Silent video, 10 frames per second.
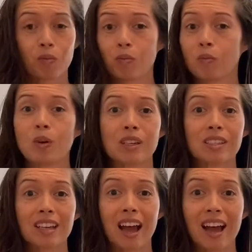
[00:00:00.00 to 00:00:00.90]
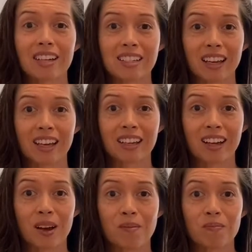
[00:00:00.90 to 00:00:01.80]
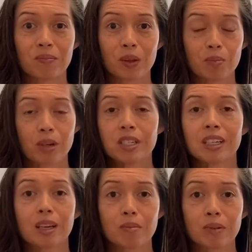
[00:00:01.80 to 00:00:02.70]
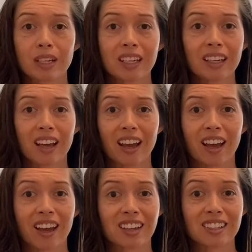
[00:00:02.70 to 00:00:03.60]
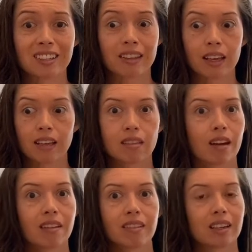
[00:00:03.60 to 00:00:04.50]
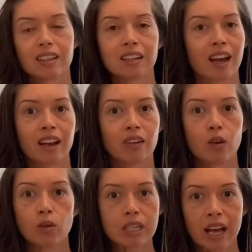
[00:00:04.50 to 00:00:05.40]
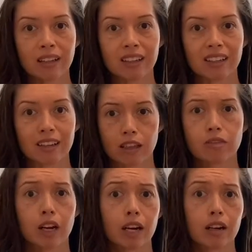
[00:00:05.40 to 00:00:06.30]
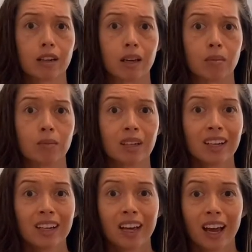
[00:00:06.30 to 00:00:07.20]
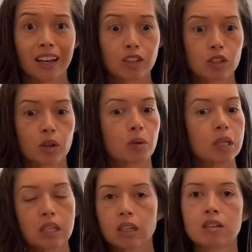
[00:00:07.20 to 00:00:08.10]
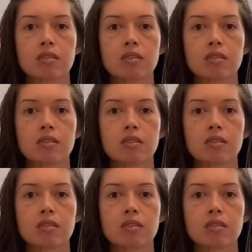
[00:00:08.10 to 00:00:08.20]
was at a printing company, and they thought that he had no talent, and they fired him. And so he could have